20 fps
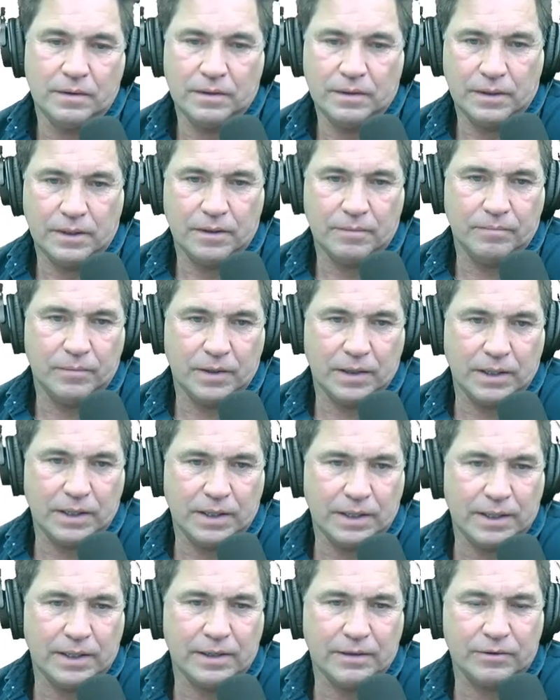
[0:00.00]
Yep, you got
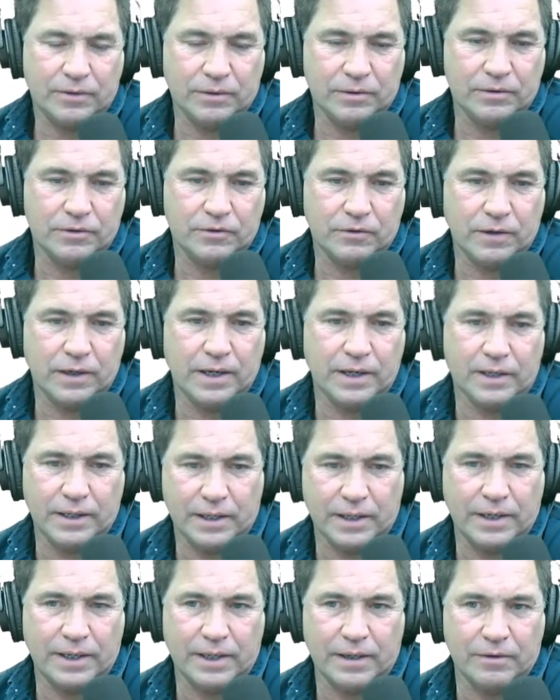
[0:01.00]
to get out there and try. You
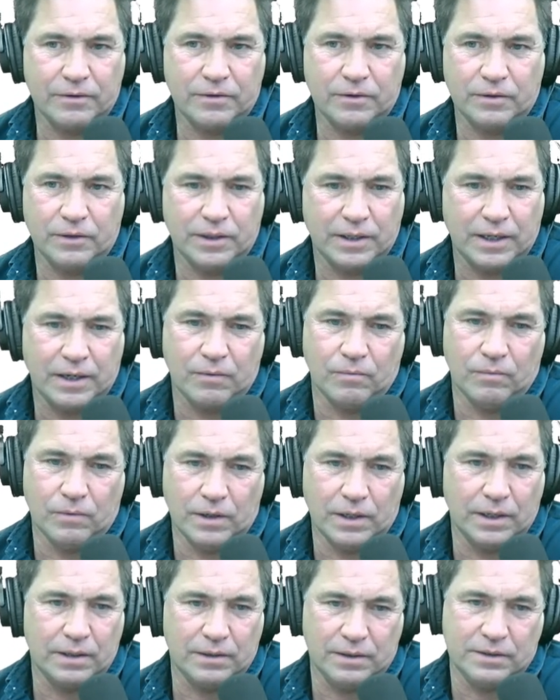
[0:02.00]
got to get out there and you got to want it.